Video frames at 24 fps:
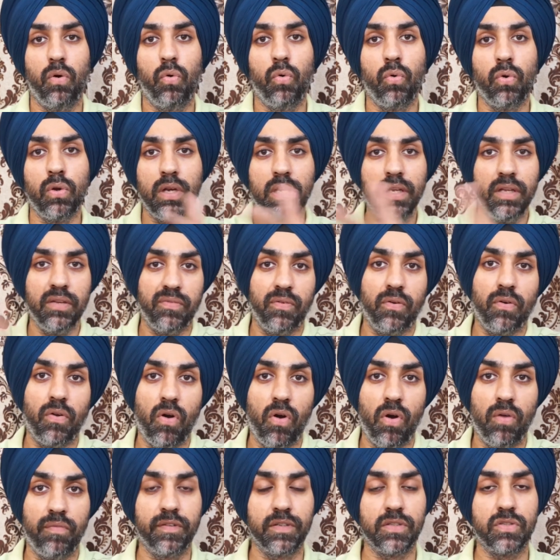only for
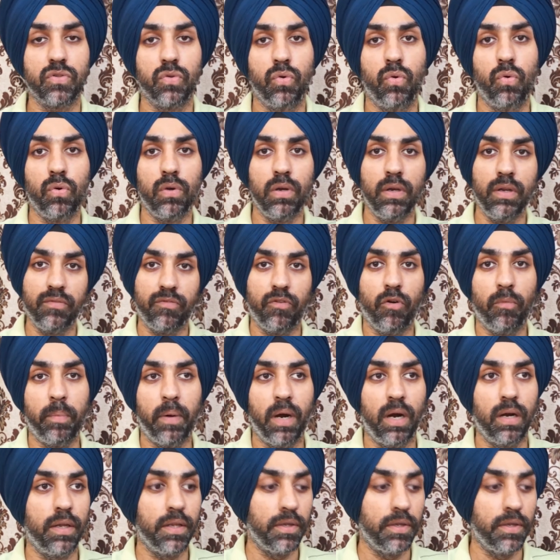office, only for party.